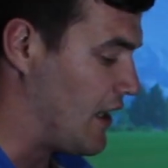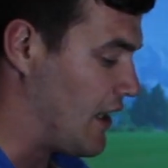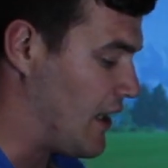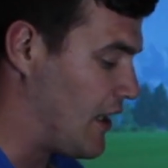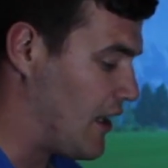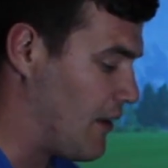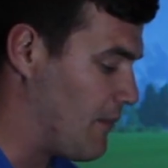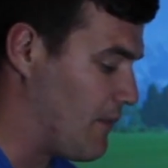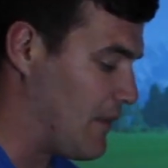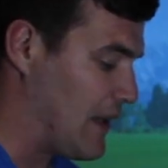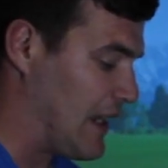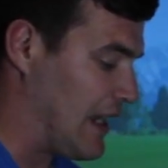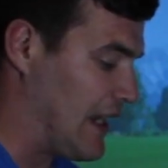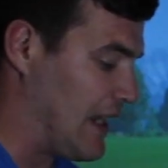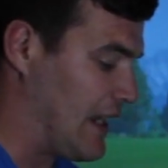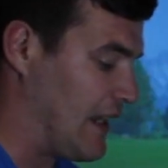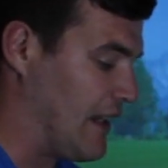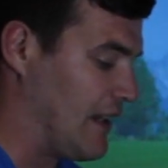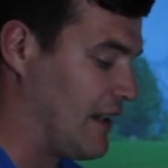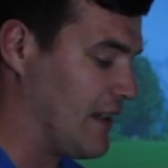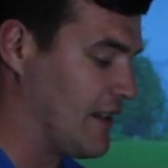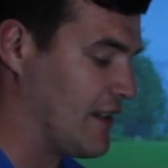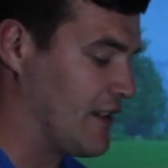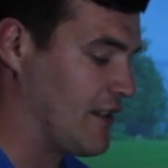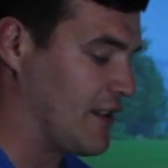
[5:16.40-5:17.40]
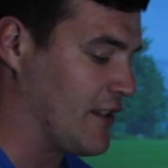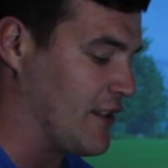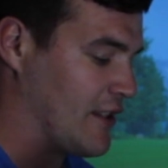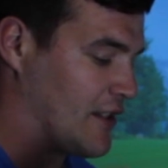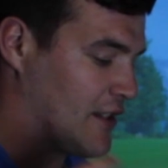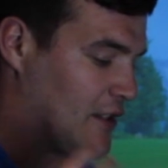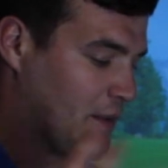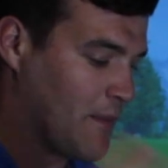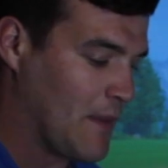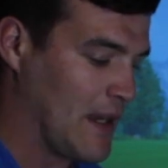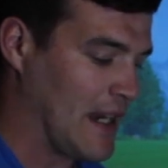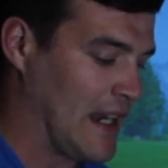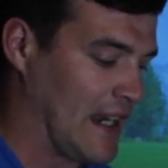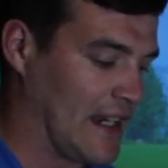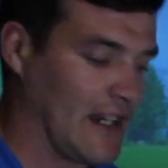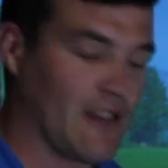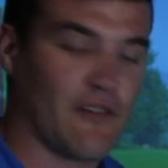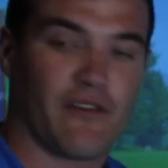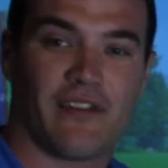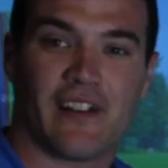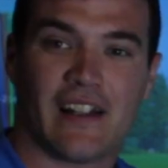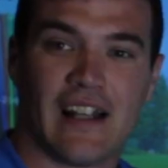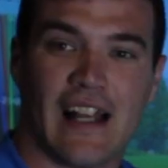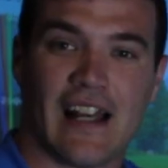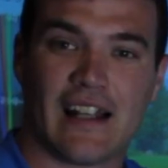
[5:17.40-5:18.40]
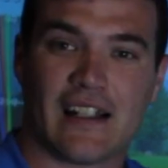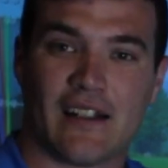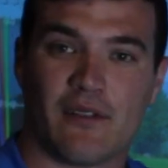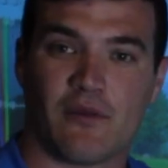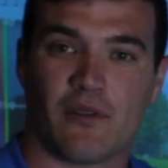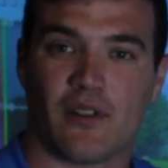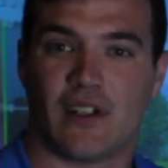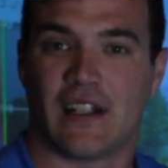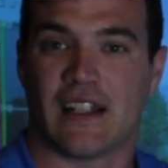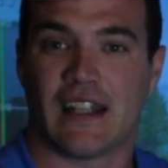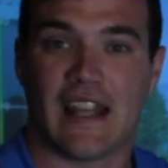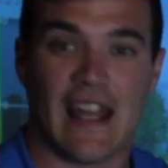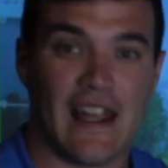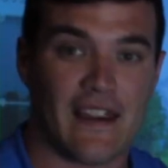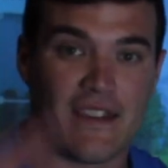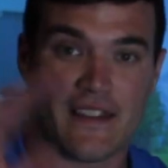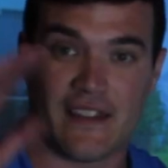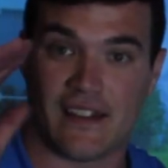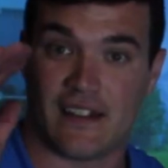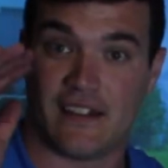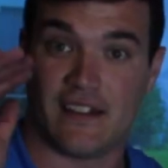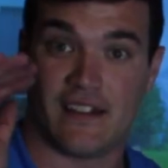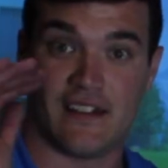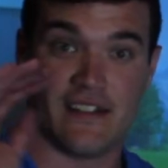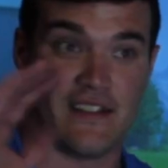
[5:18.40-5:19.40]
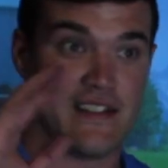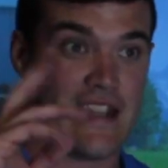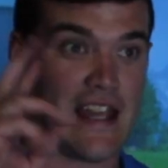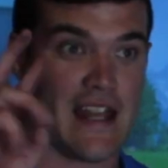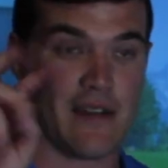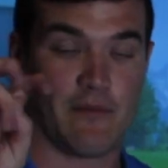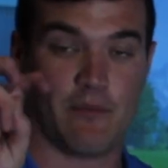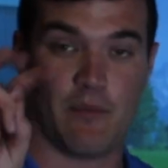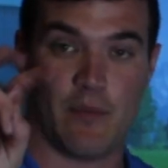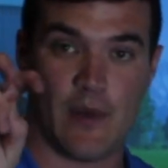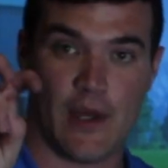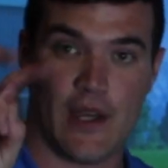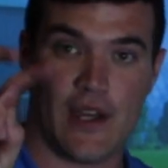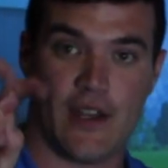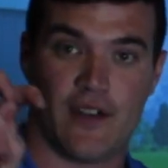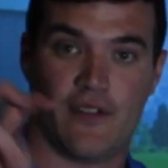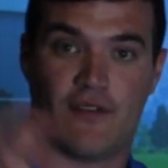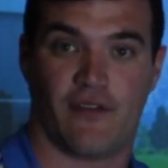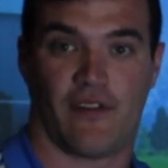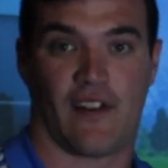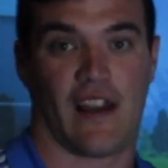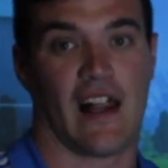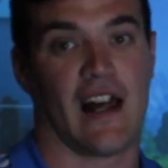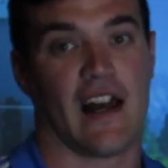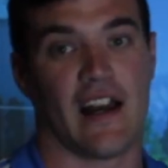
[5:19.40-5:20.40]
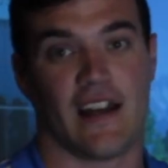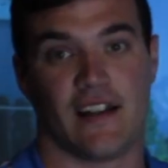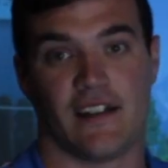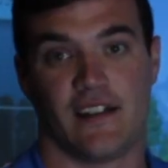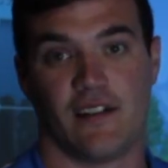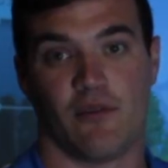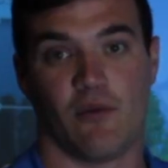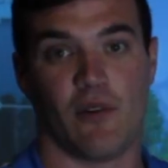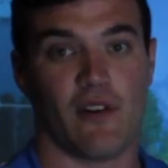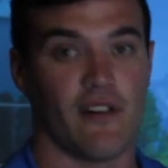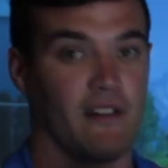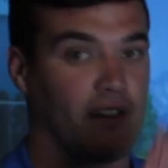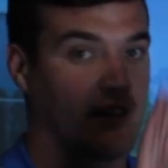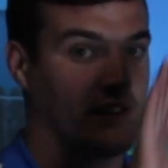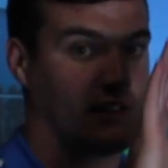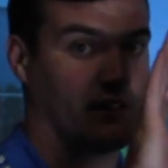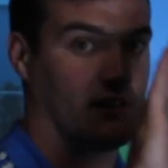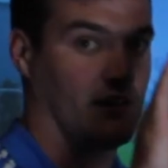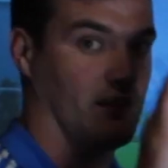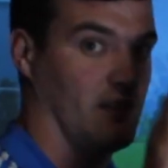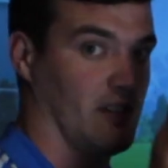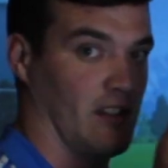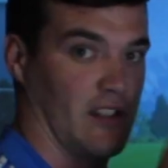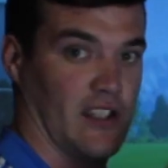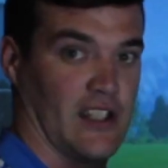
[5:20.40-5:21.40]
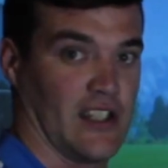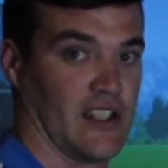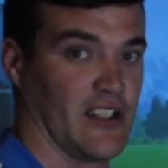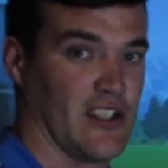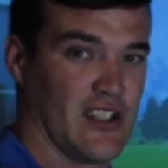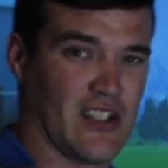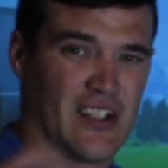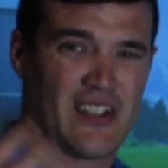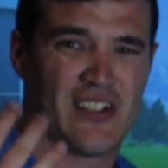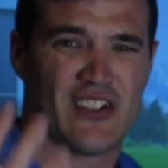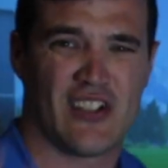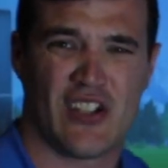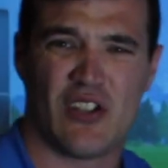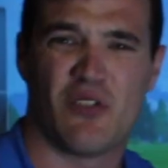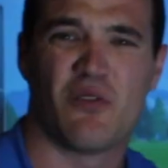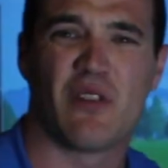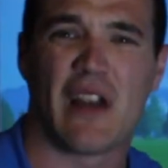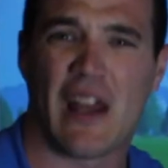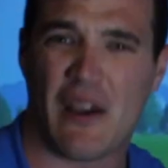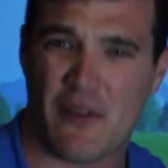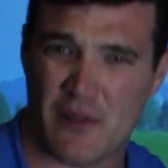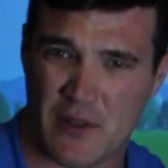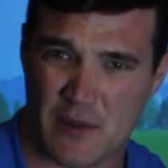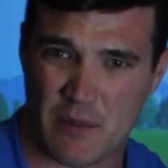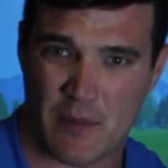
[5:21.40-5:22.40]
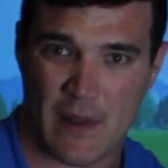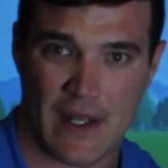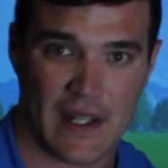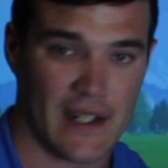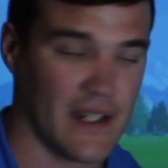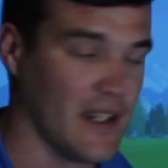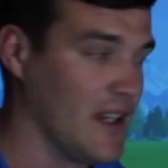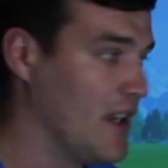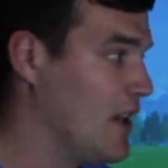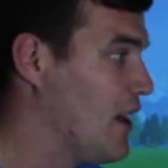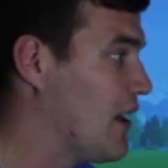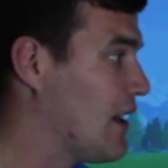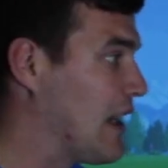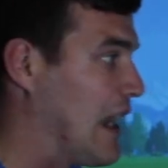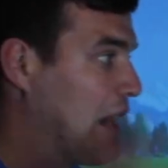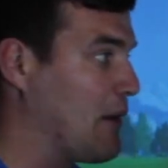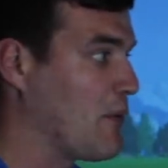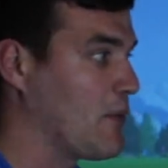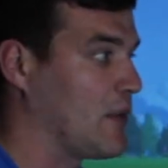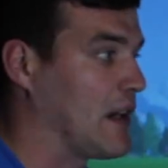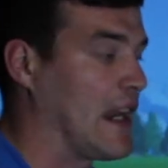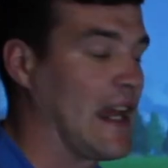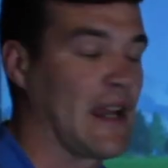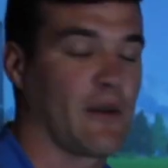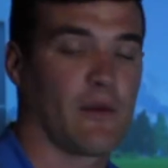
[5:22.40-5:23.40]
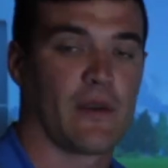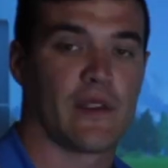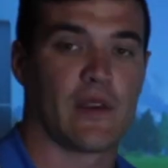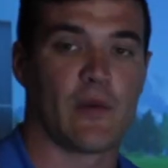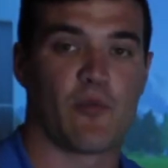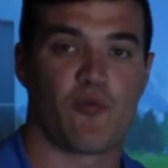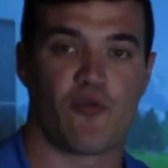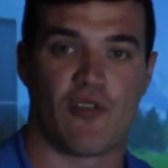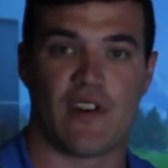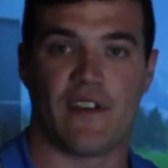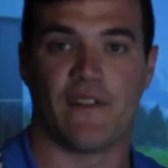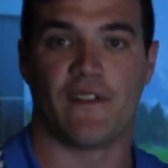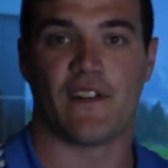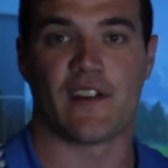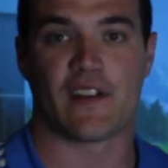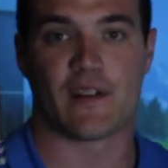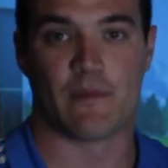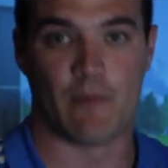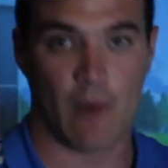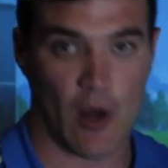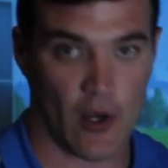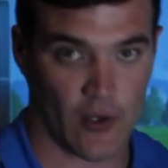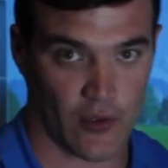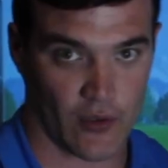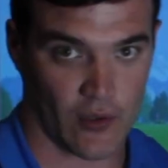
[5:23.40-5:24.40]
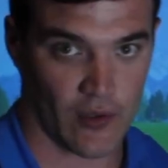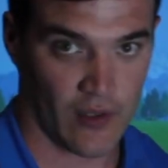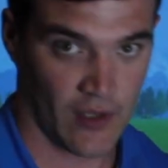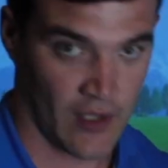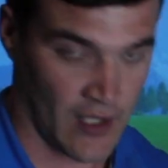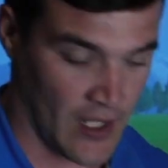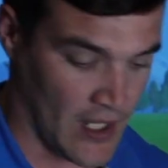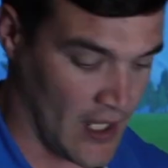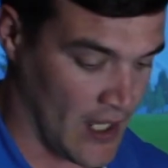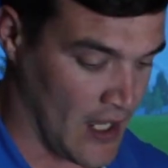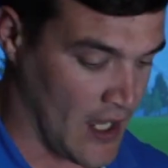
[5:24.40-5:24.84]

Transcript: Um, to me, I don't feel like I'm going to get the dead bird flight where it, you, it's too low spin, like, like with the previous model.